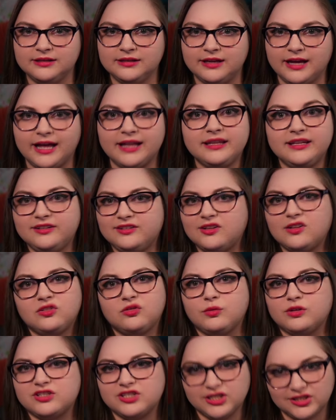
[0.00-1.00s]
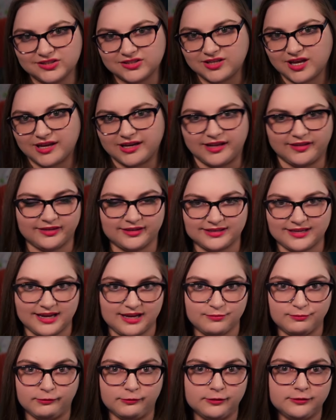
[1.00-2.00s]
At least that's what she said at the
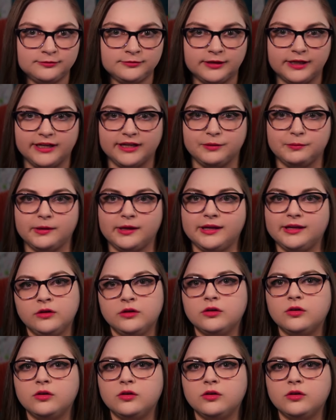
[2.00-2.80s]
table, anyway.